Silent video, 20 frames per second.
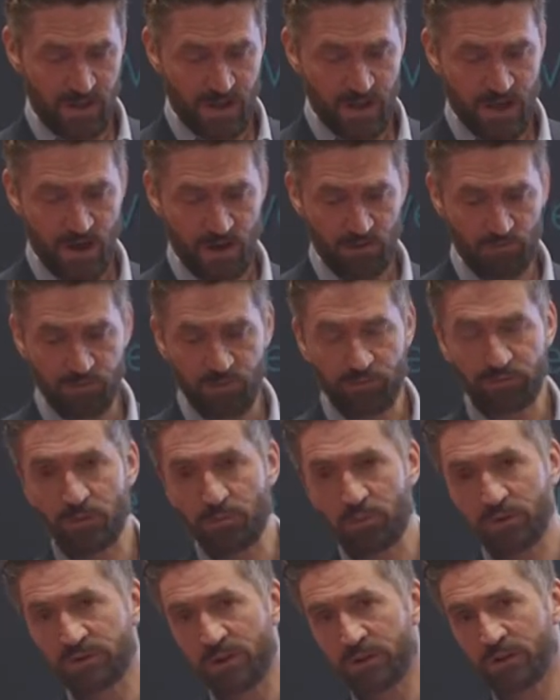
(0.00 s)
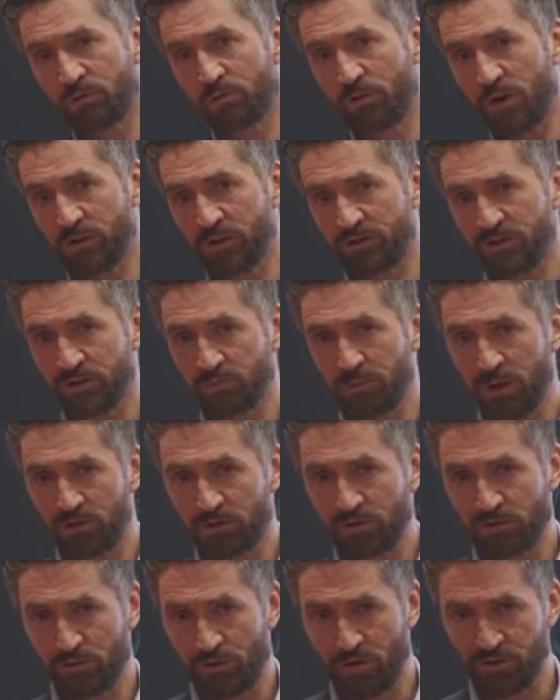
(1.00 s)
50% of rare disease
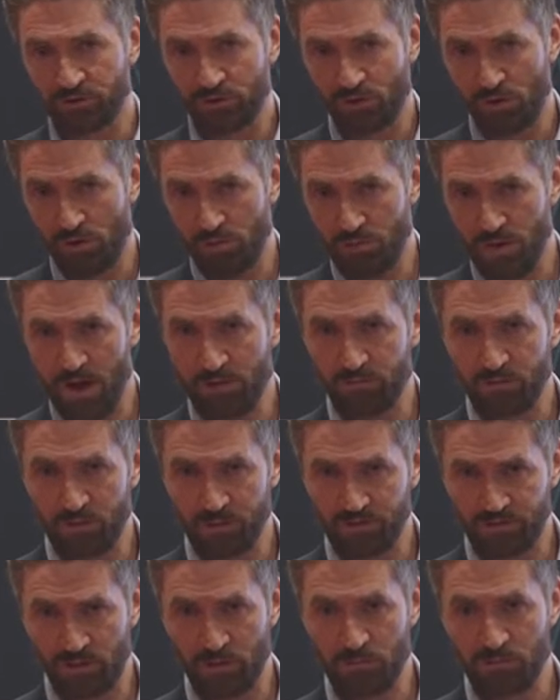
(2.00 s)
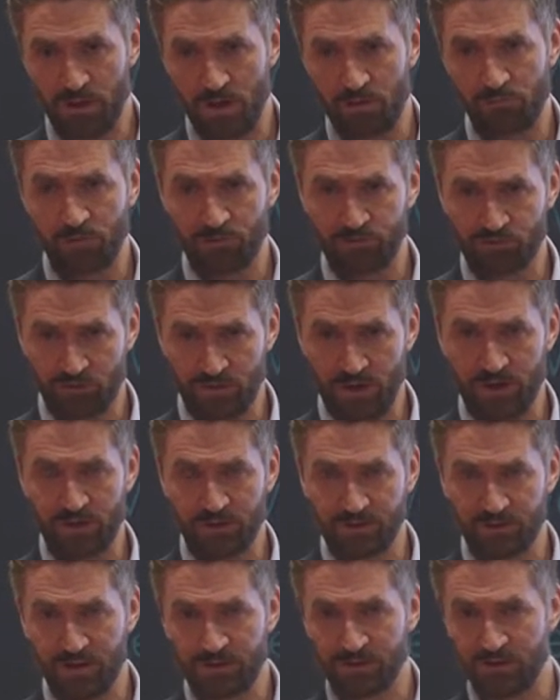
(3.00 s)
patients across Europe have a, some level of
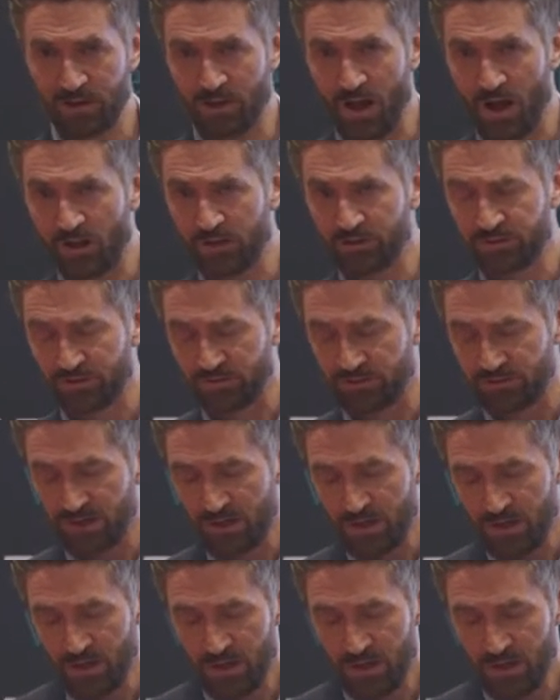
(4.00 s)
genetic data analysis.